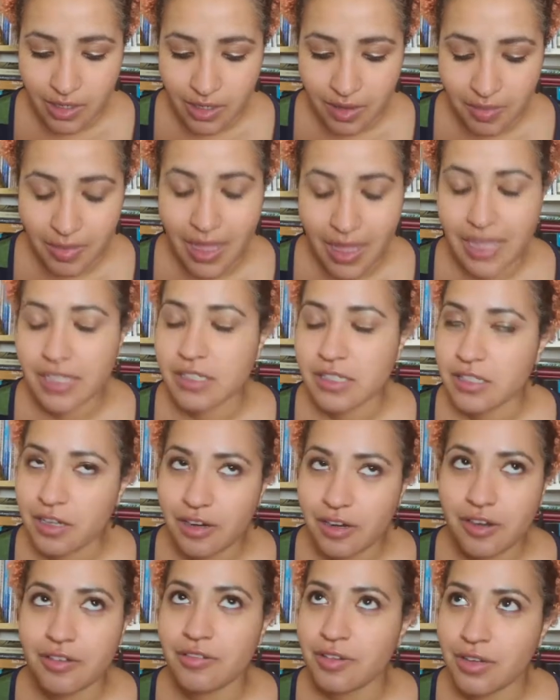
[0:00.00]
I'm like,
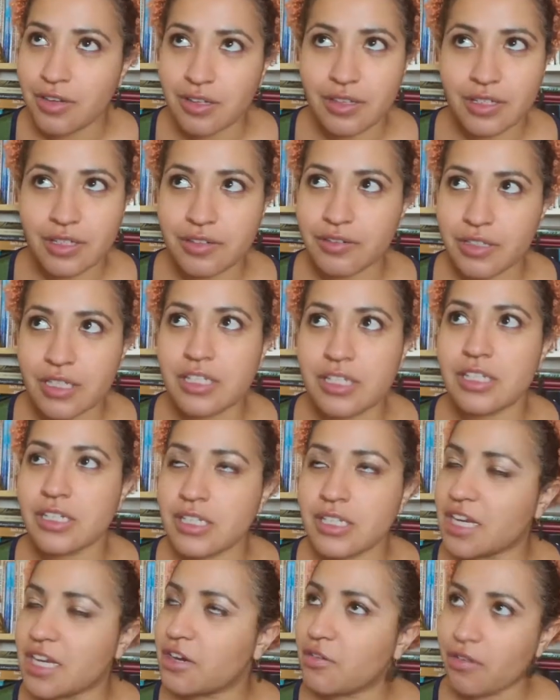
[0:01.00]
sir, you could have literally just
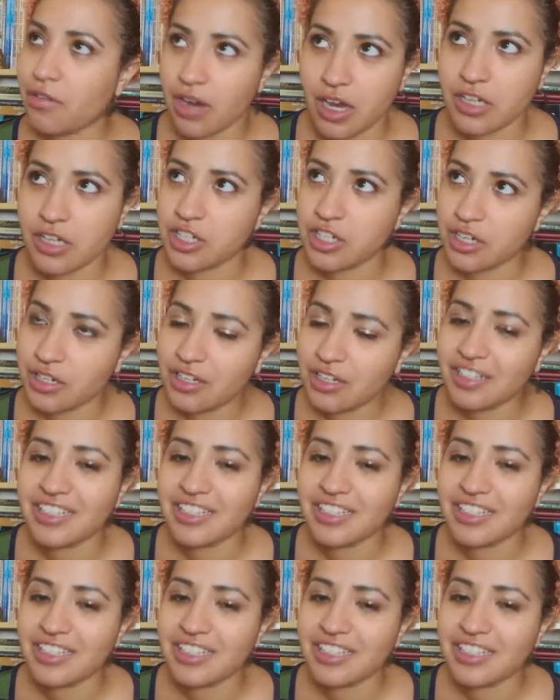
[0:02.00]
said creation.